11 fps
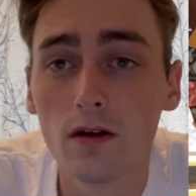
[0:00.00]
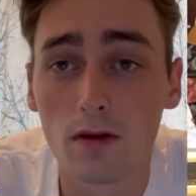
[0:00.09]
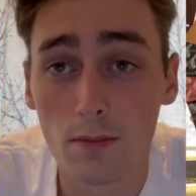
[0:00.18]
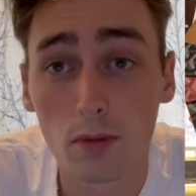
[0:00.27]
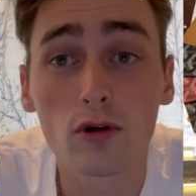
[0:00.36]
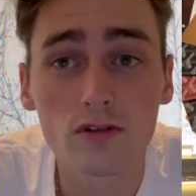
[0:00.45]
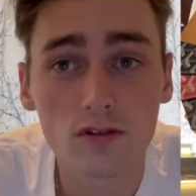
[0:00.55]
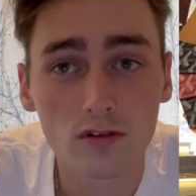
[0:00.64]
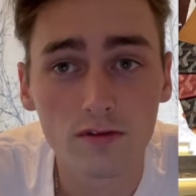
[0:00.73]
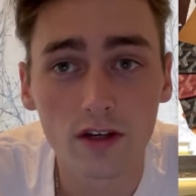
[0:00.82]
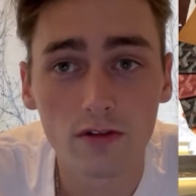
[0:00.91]
My
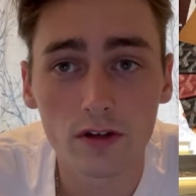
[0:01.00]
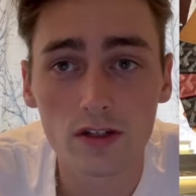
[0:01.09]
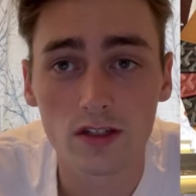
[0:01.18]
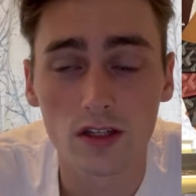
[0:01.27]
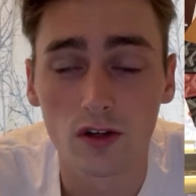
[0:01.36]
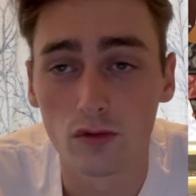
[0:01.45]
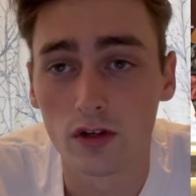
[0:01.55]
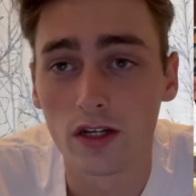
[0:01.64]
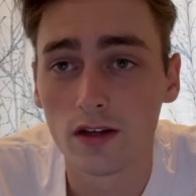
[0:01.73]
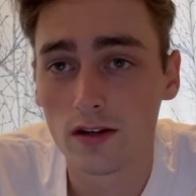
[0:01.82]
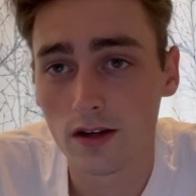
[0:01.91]
personal favorite is the green,